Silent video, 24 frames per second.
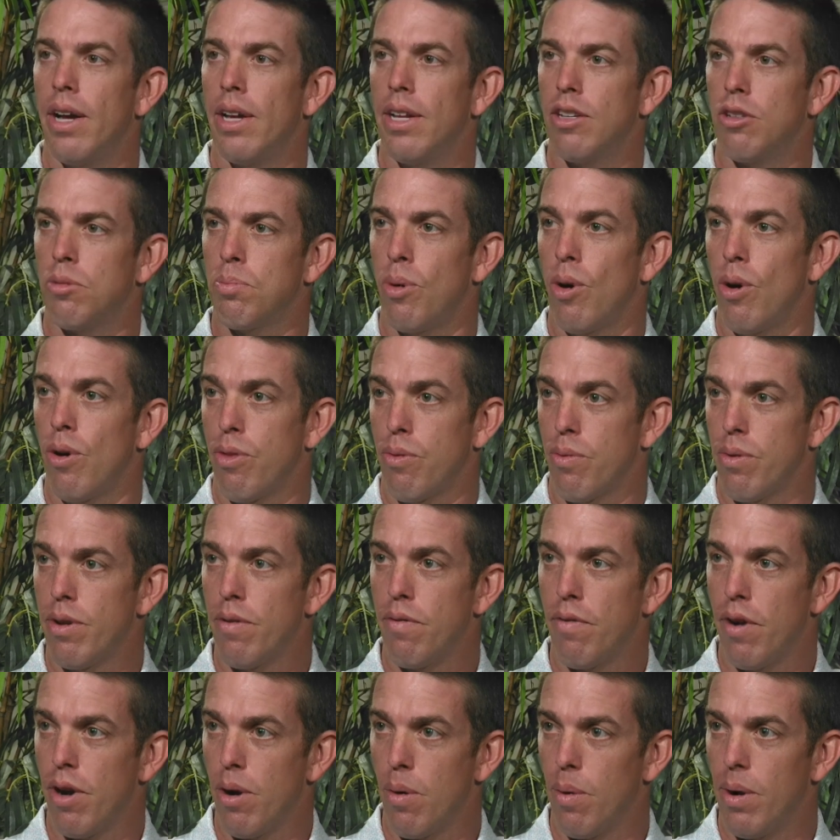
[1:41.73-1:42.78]
his par 3
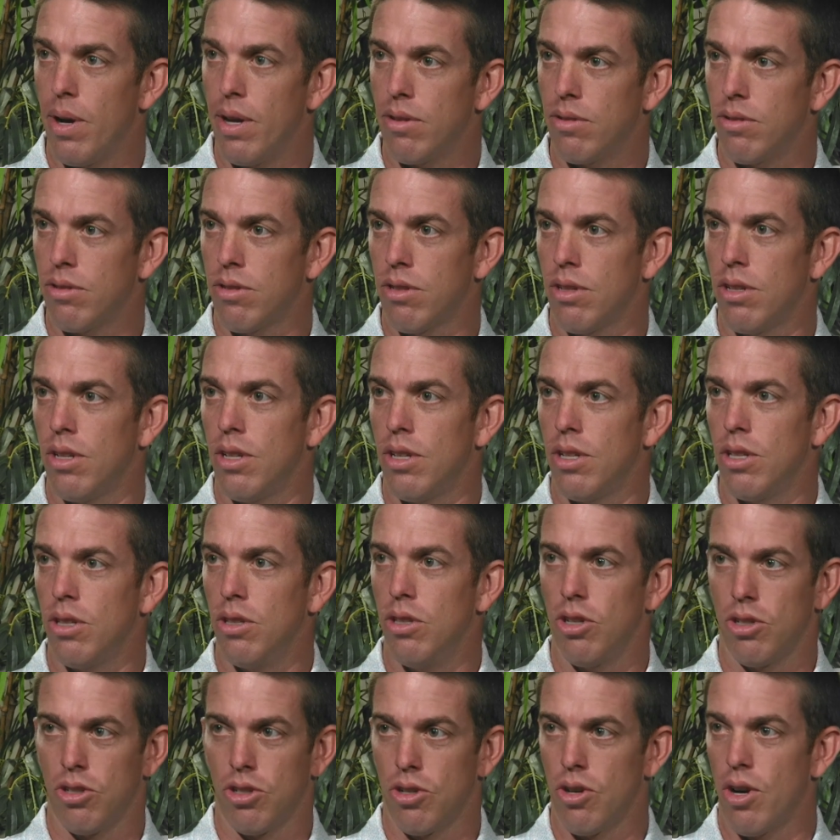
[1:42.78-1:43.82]
fairways
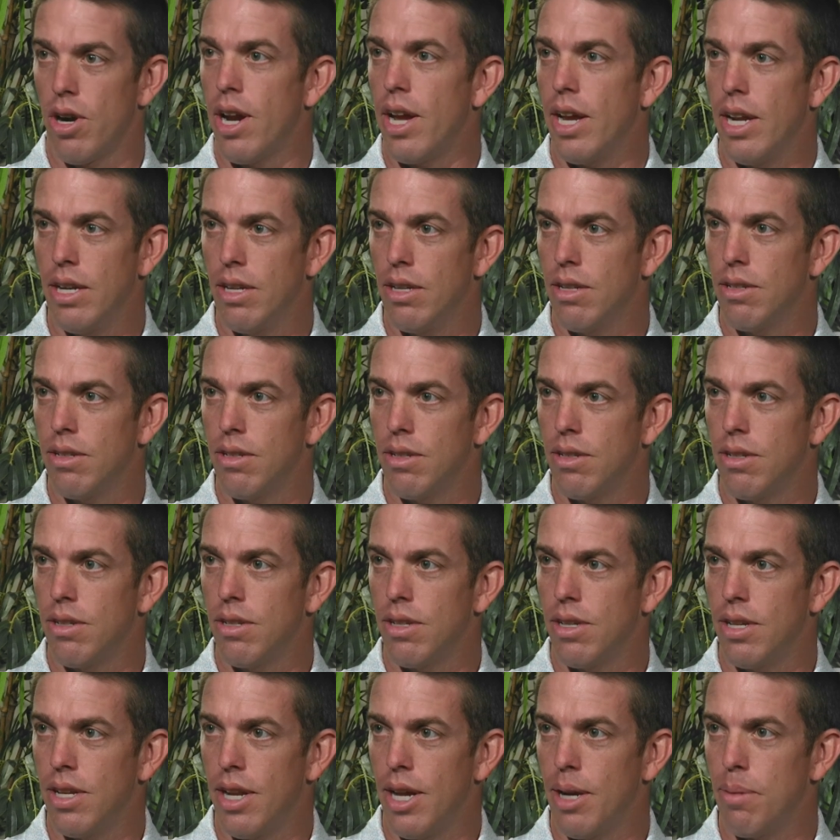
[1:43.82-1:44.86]
looked great
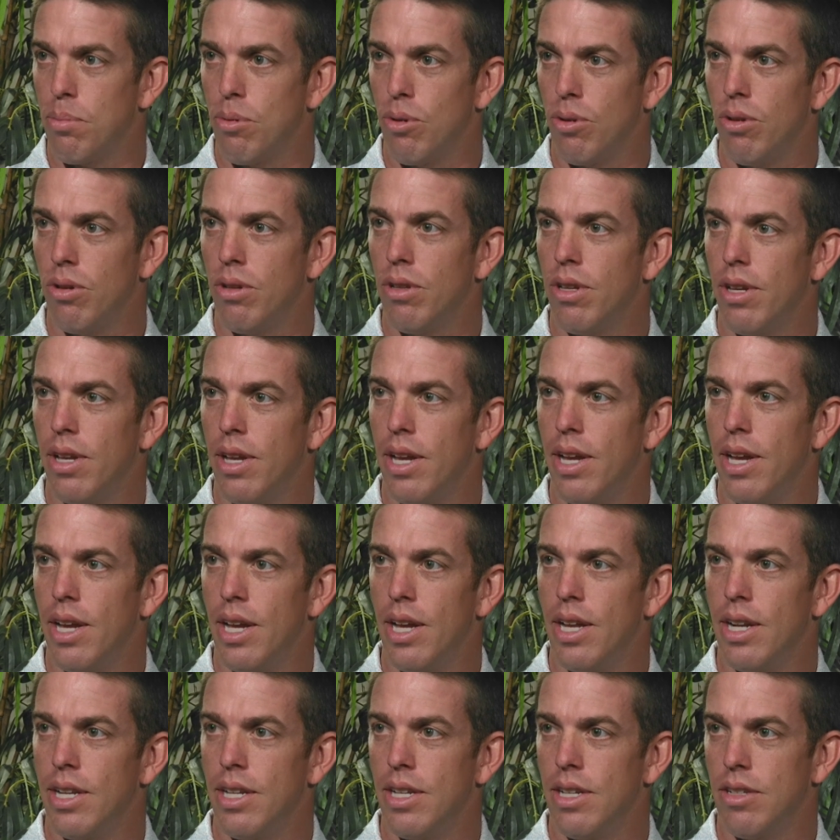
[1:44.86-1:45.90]
in April,
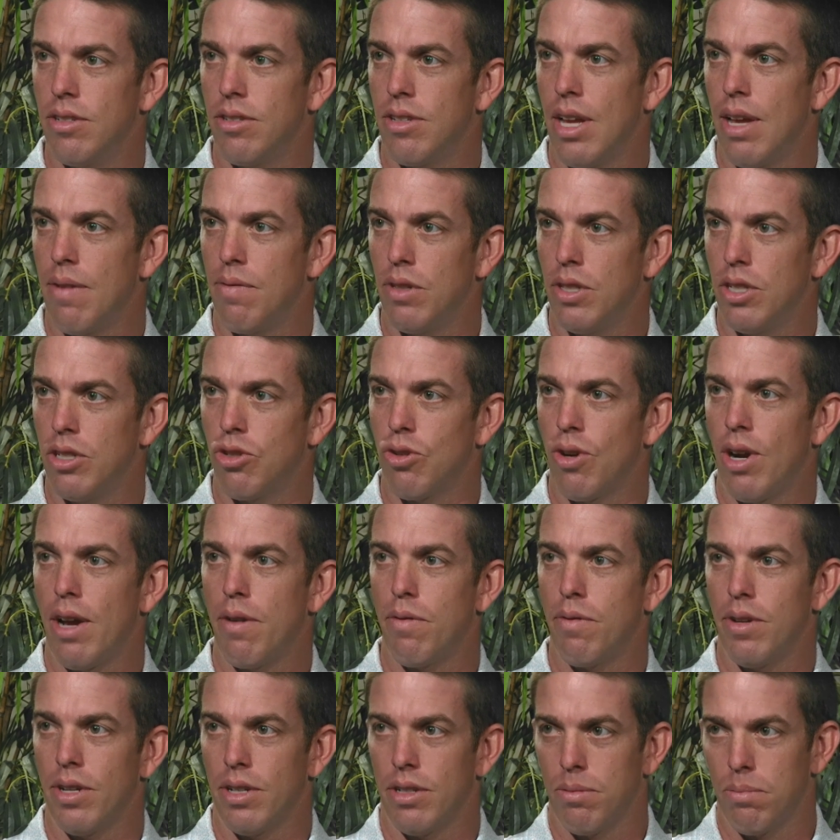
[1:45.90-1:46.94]
and his heavily
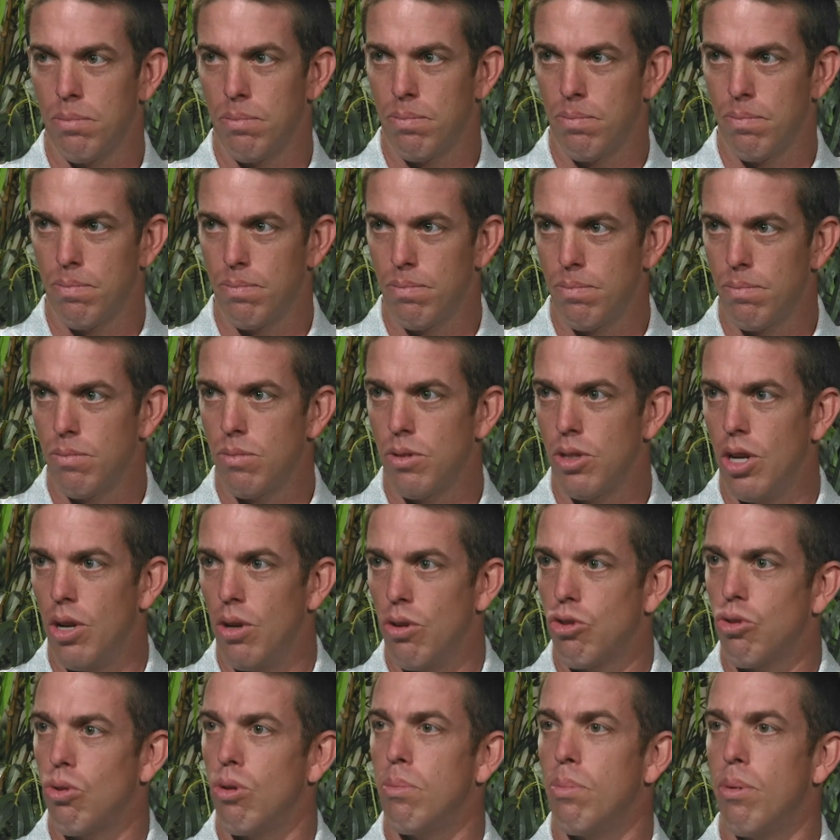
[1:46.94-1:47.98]
trafficked,
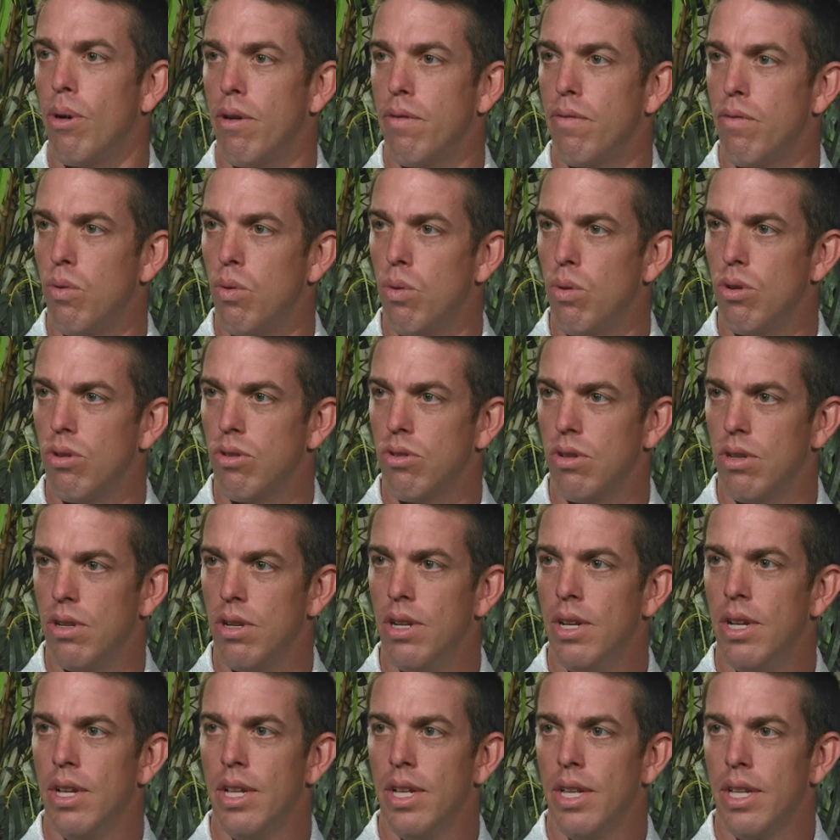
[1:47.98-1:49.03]
short par 4s and
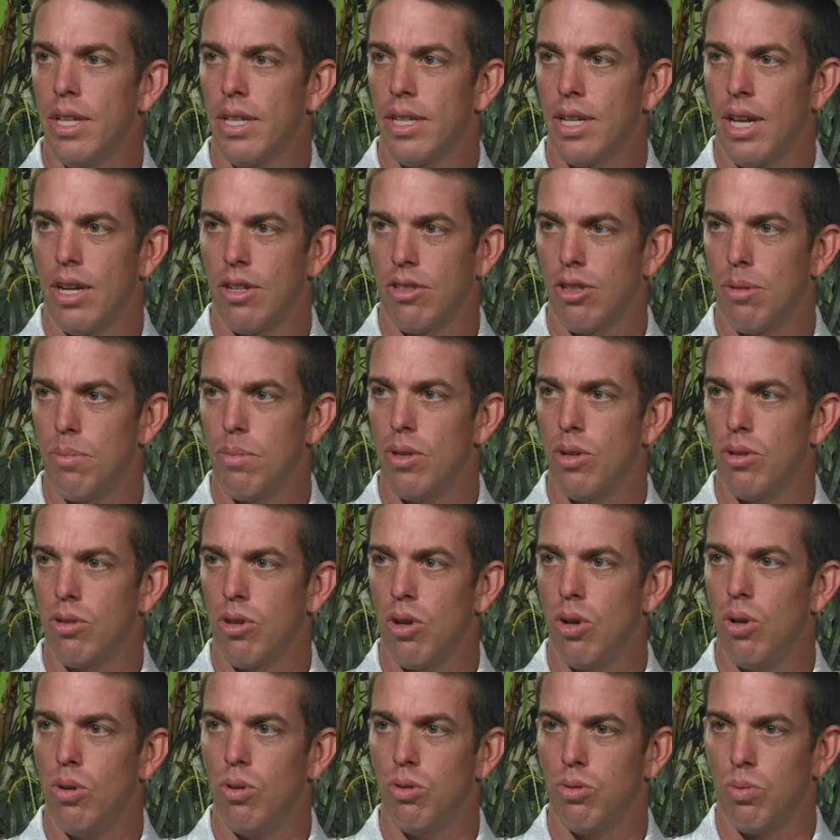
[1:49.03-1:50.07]
kind of some of those
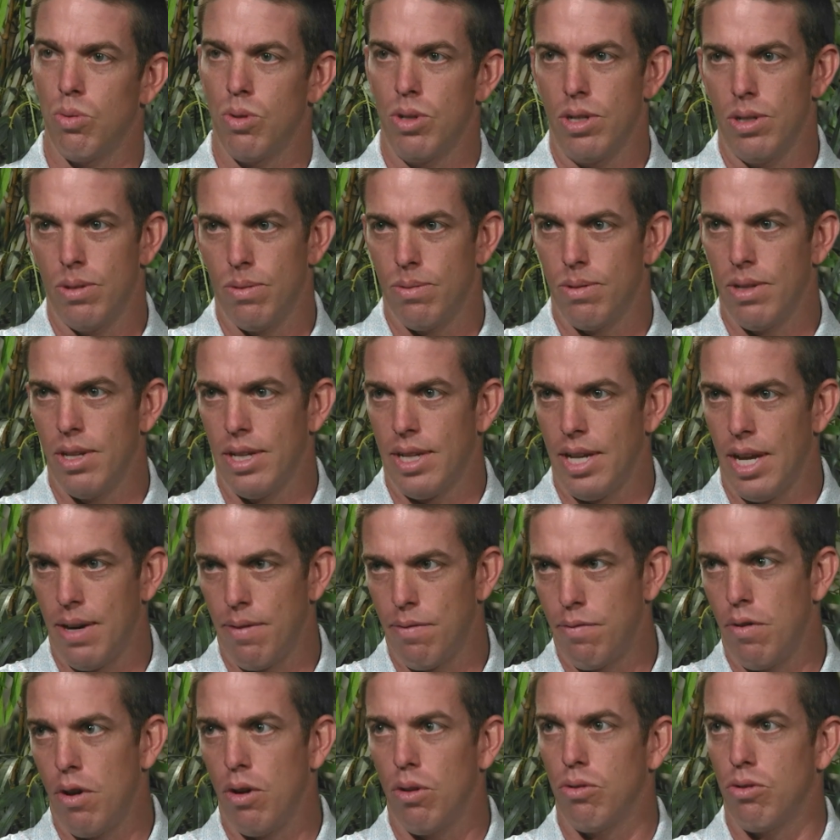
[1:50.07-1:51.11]
holes where it kind of
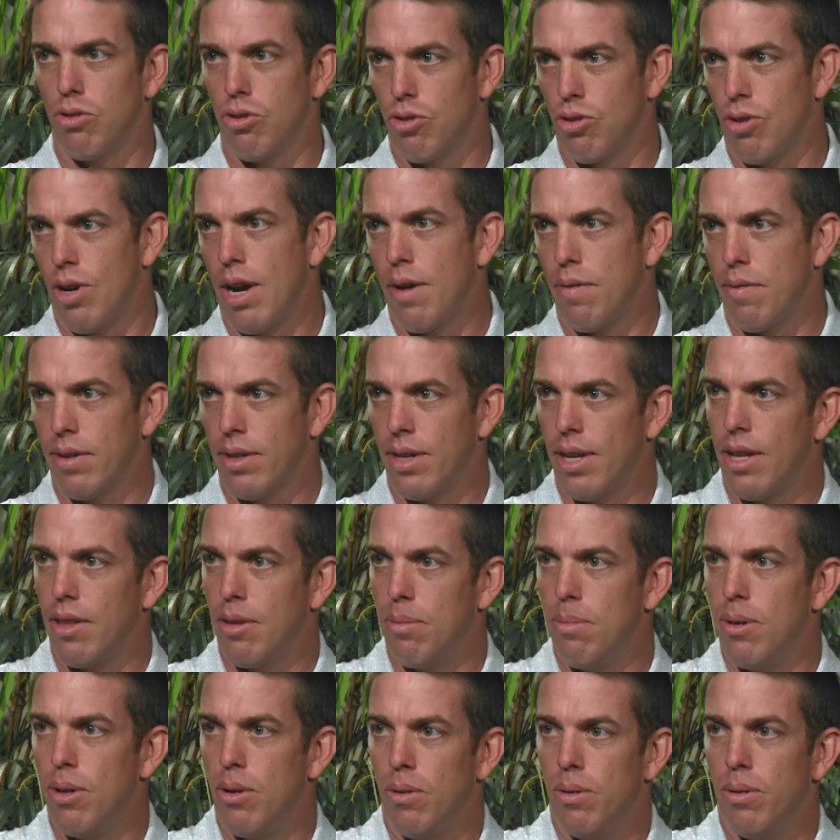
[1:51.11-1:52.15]
funnels your traffic down the
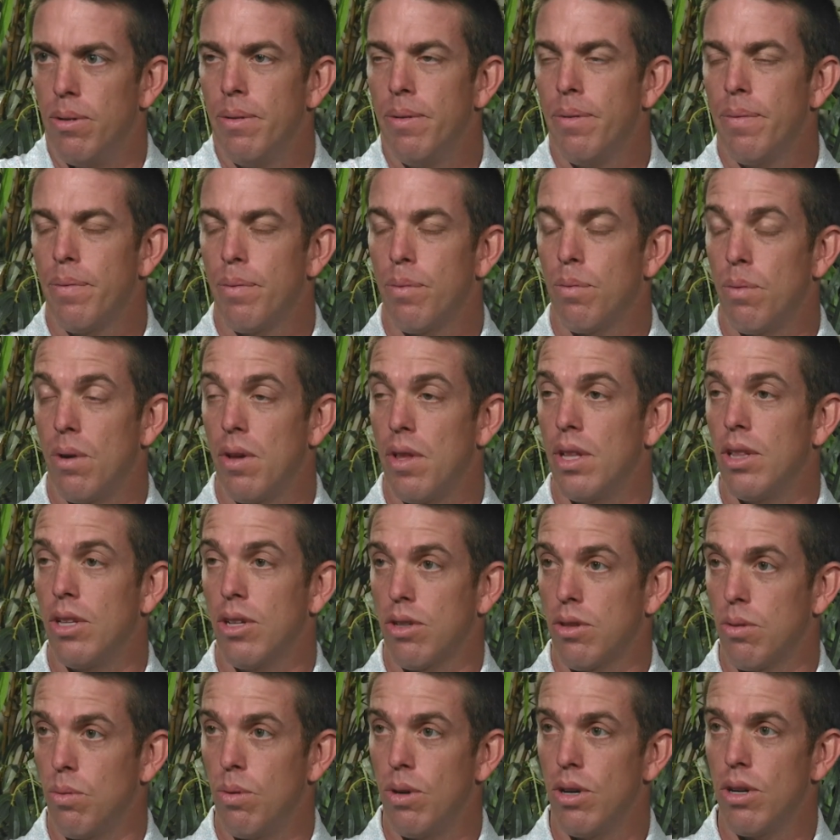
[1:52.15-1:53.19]
middle while they look
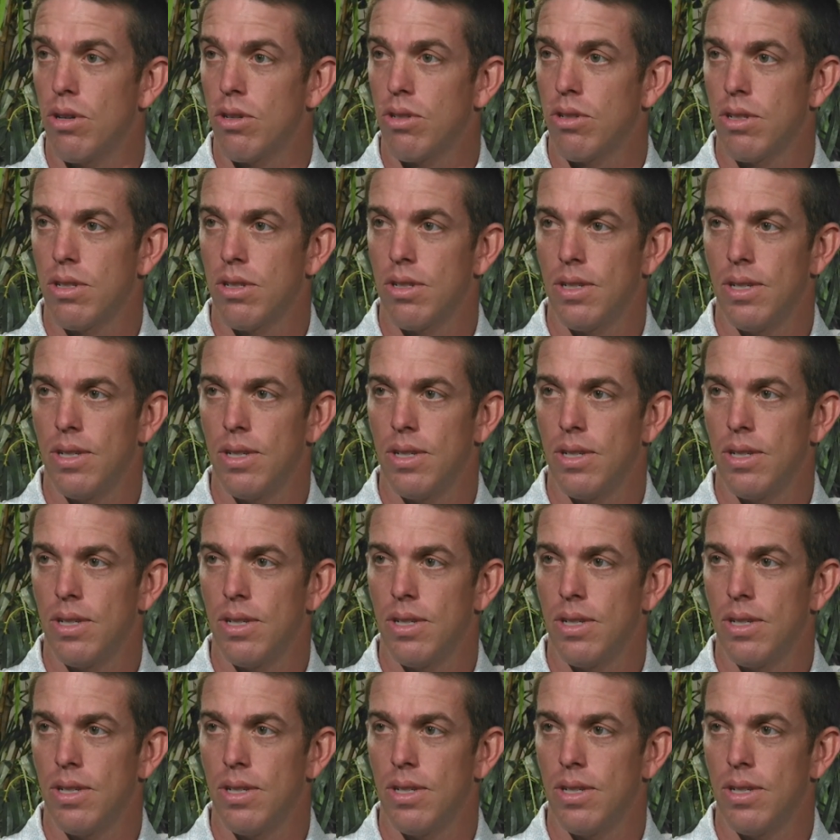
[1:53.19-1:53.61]
the worst.